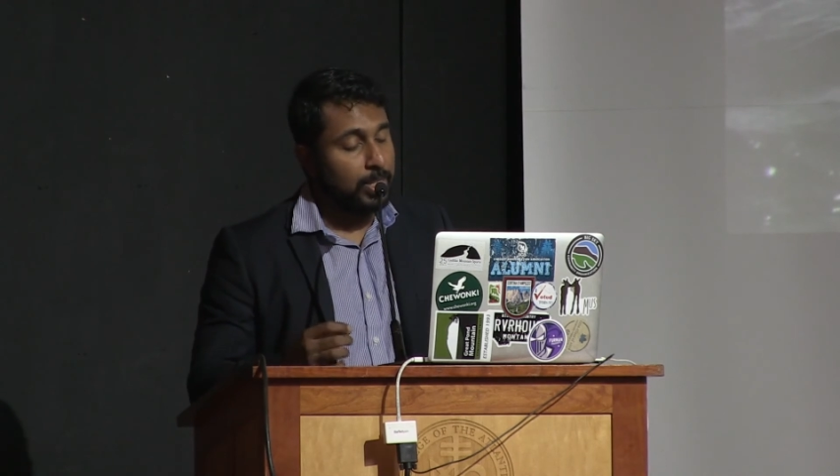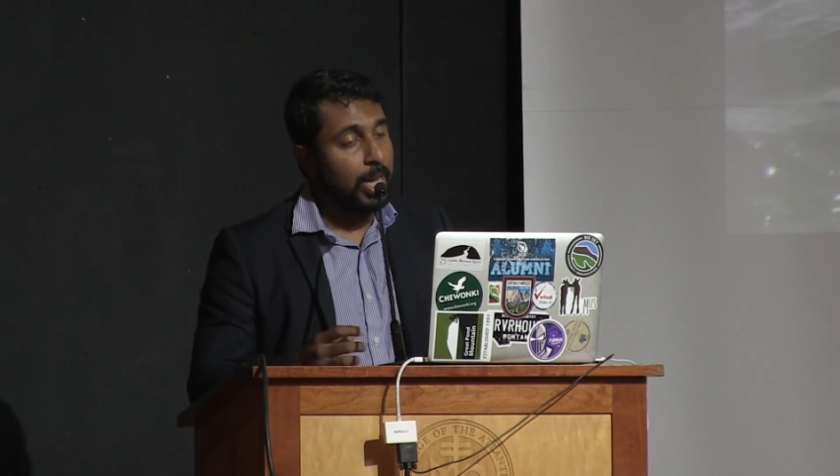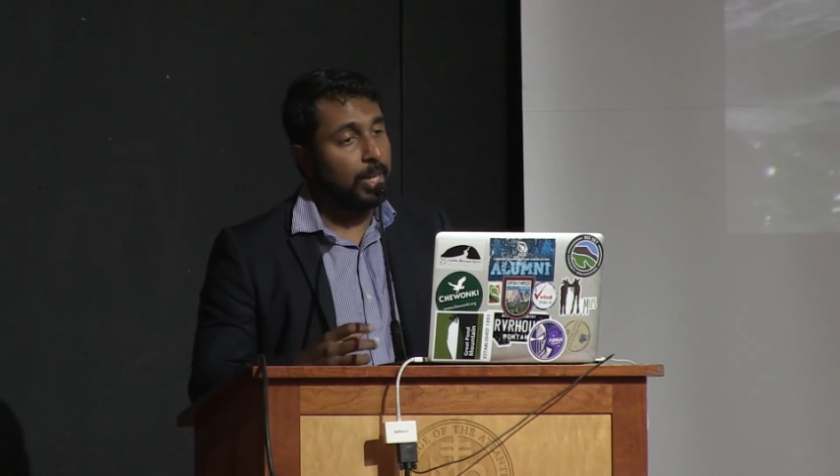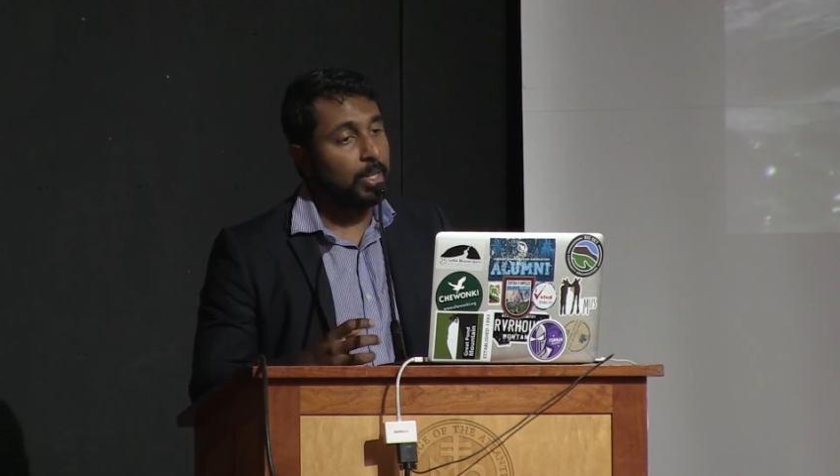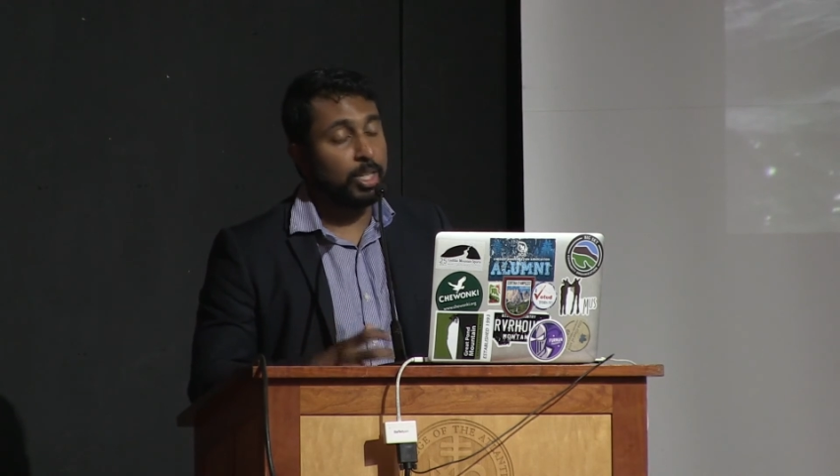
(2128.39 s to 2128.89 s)

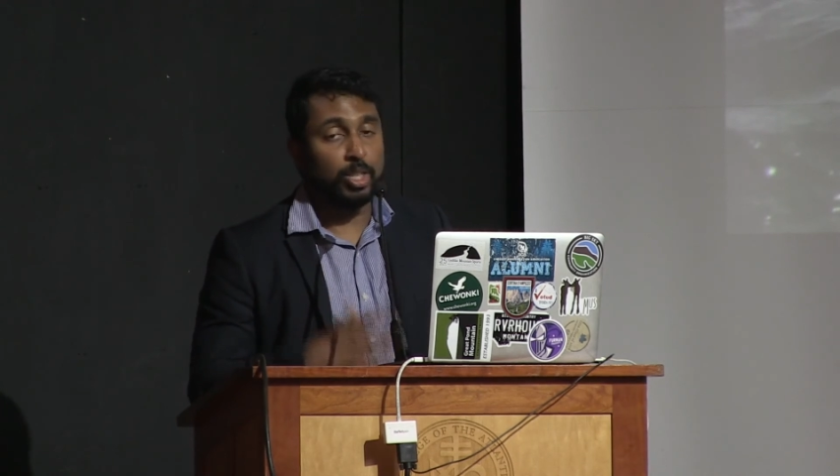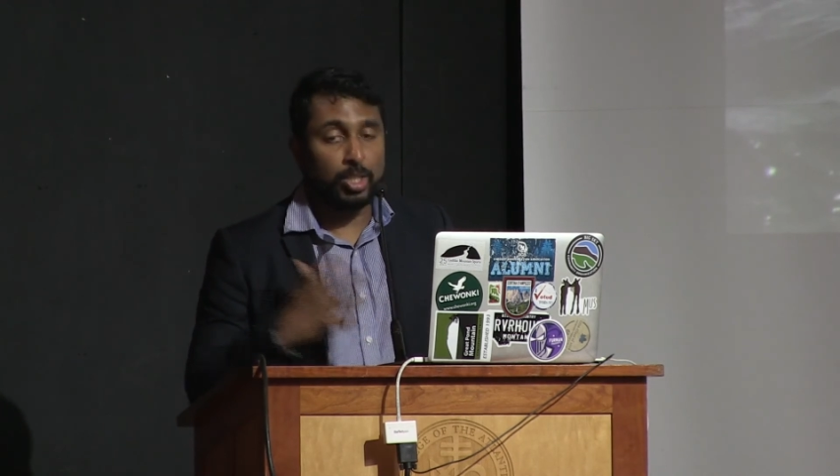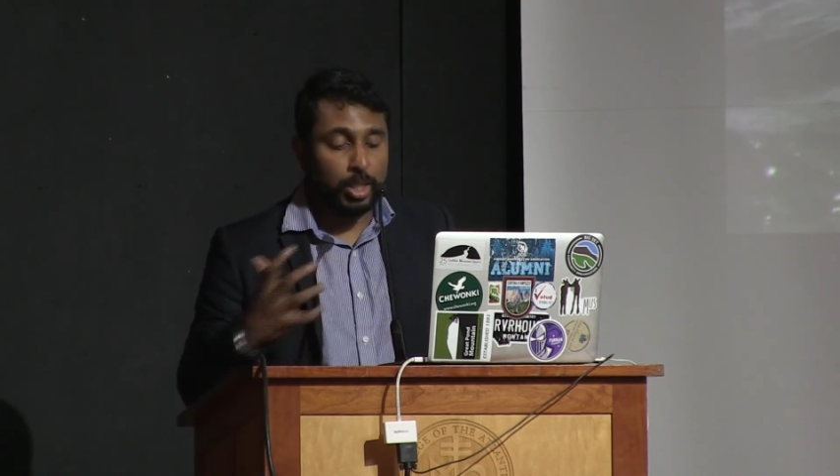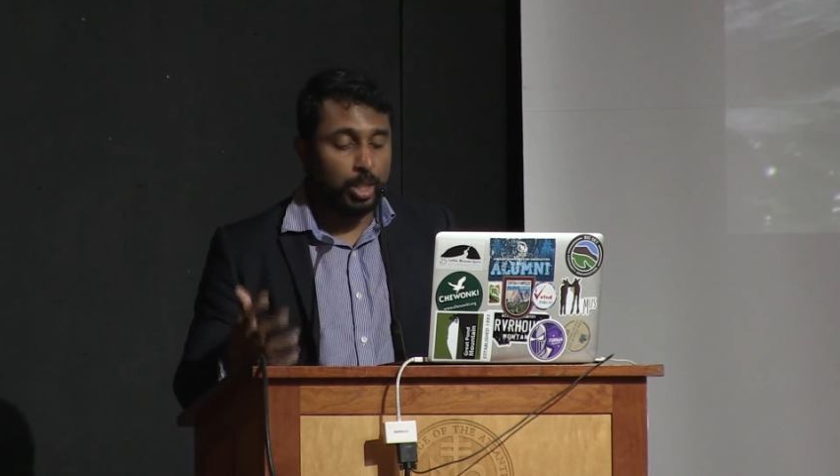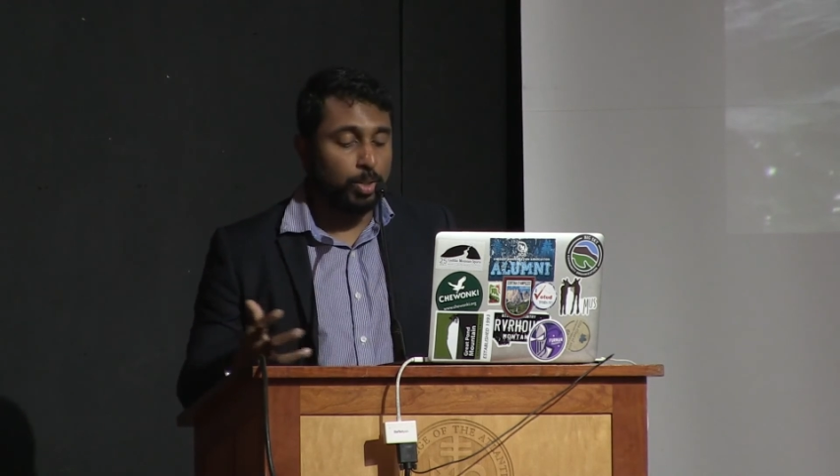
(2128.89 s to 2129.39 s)
that
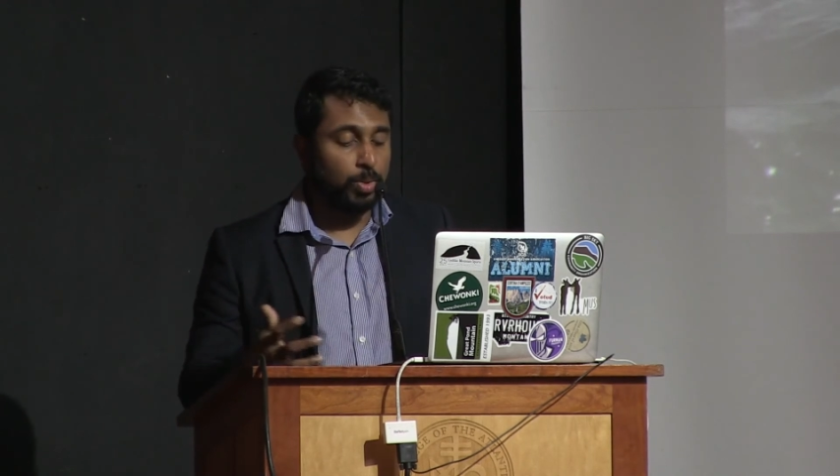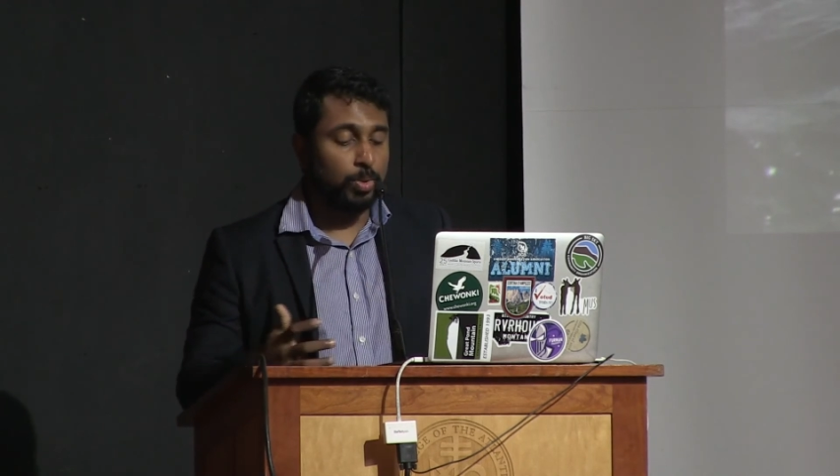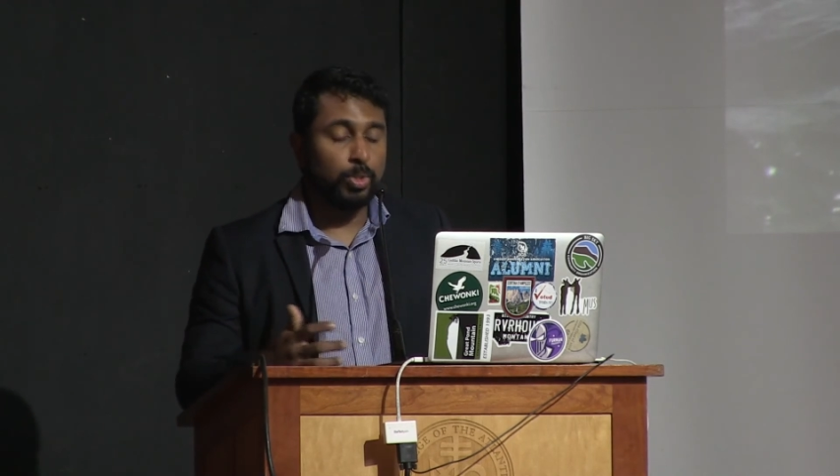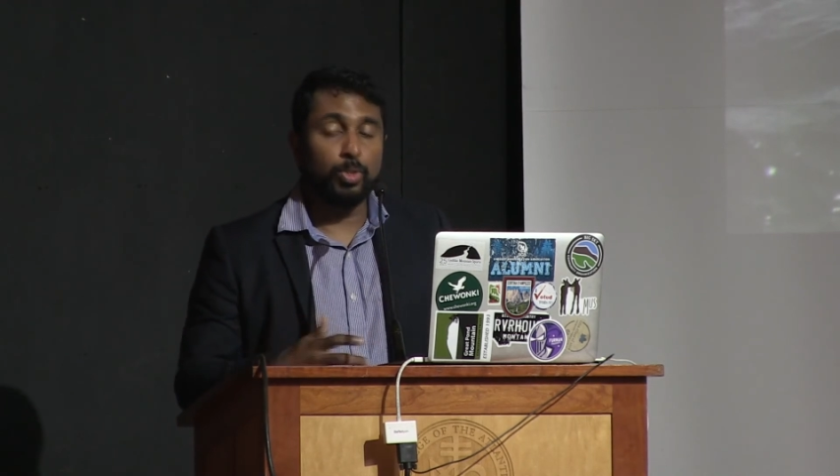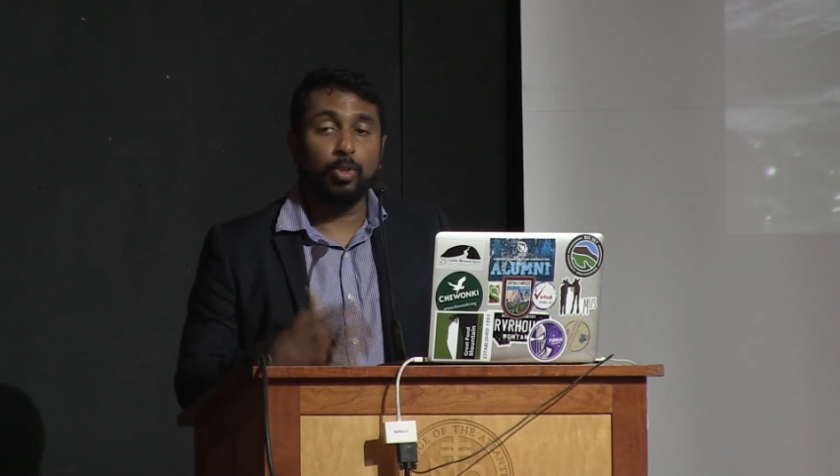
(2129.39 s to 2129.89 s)
continue
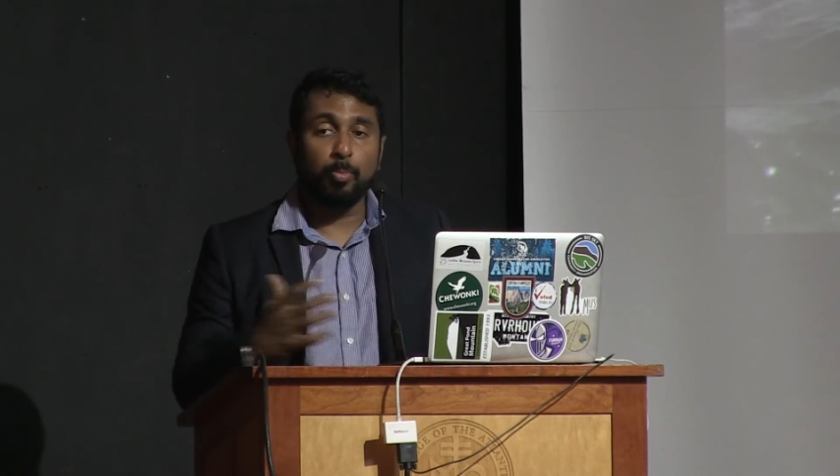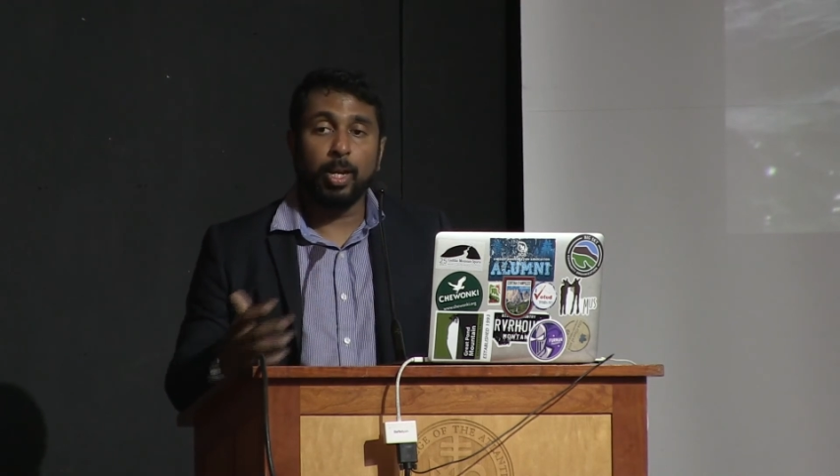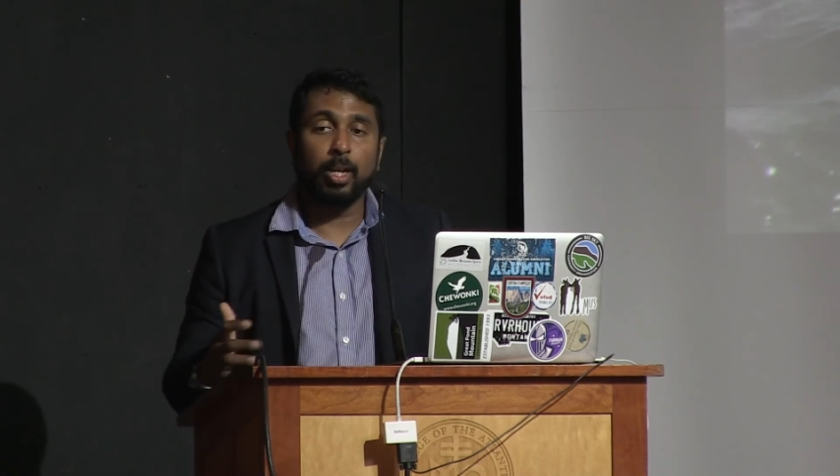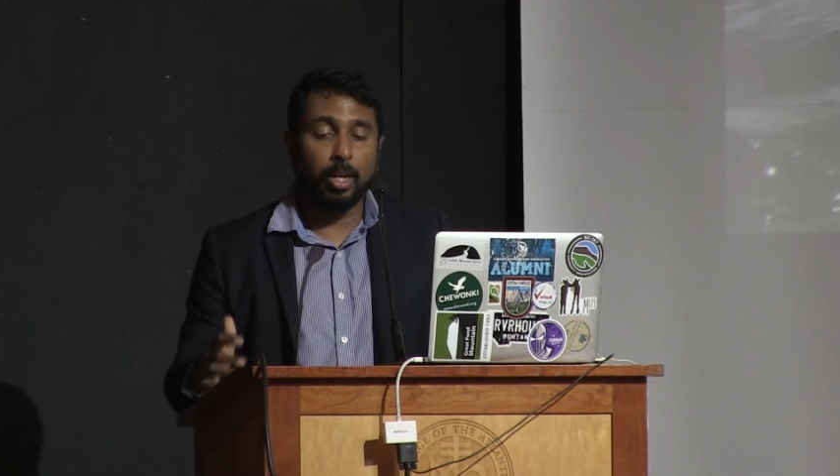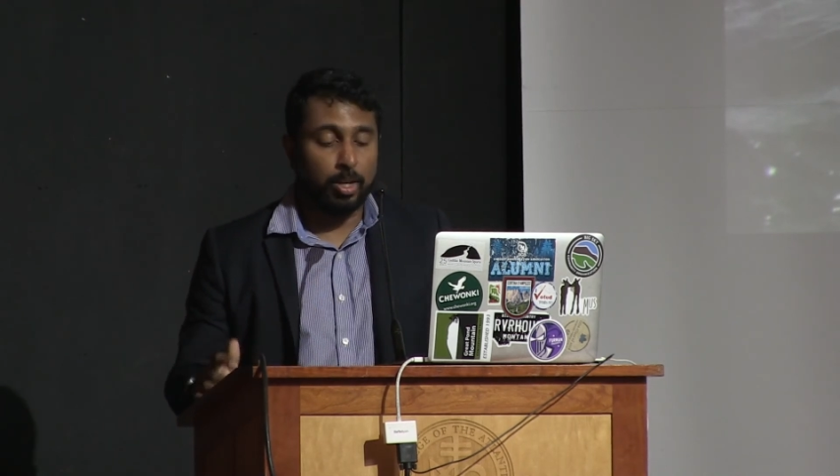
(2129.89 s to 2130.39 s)
to
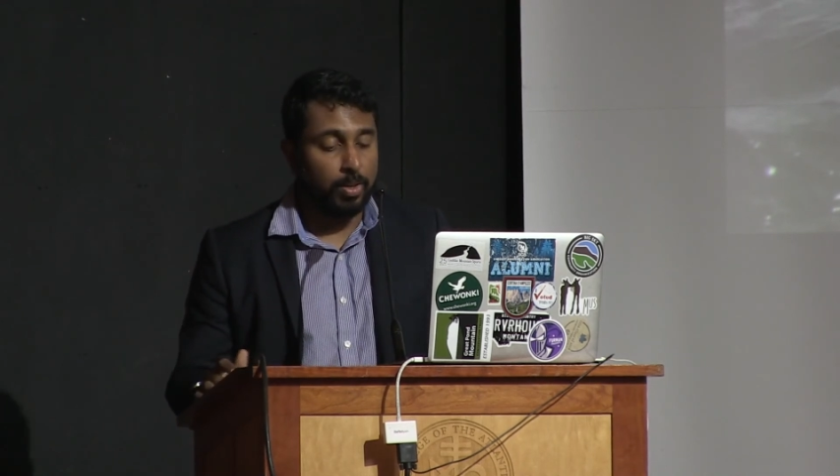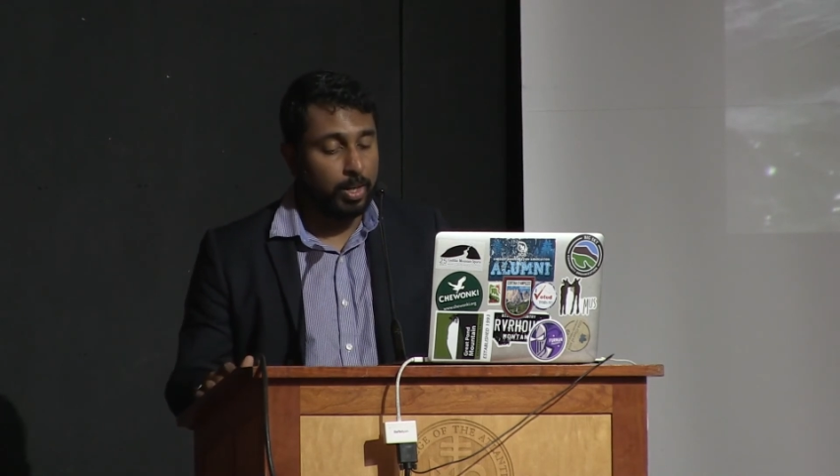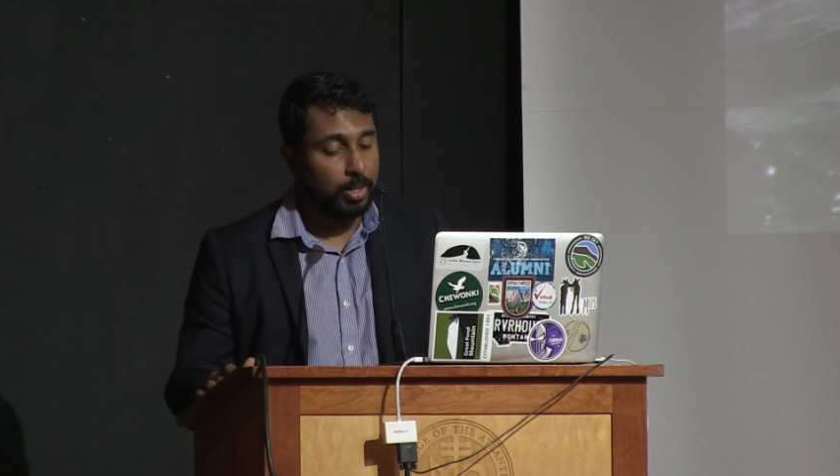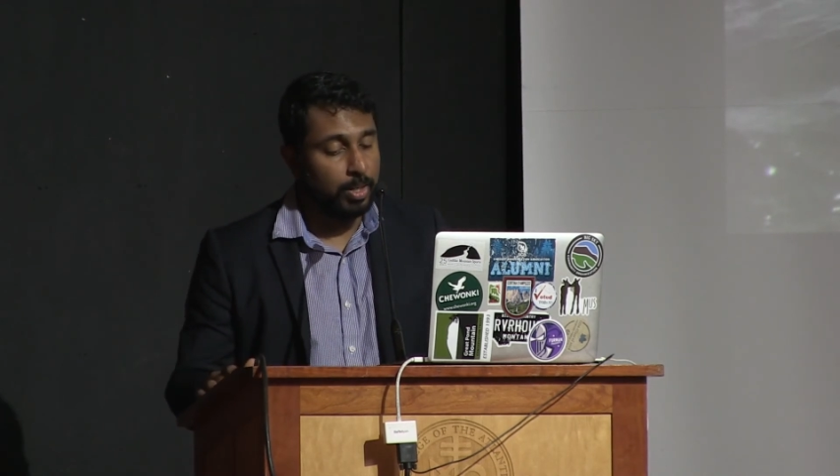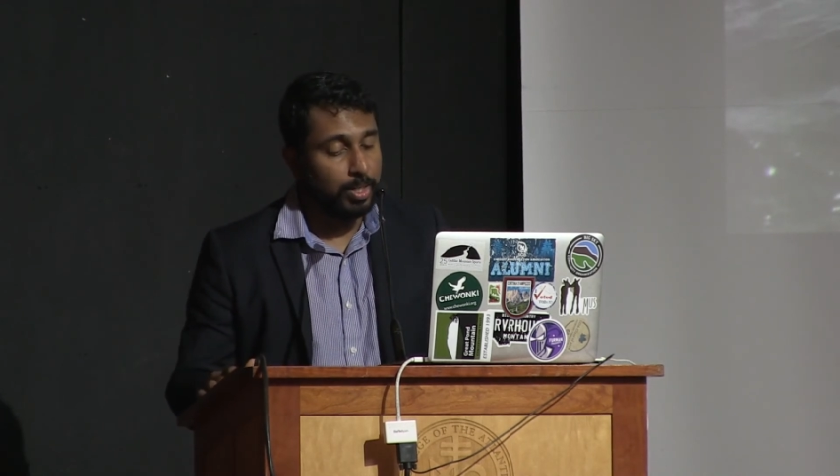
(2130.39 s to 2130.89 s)
remain ignorant,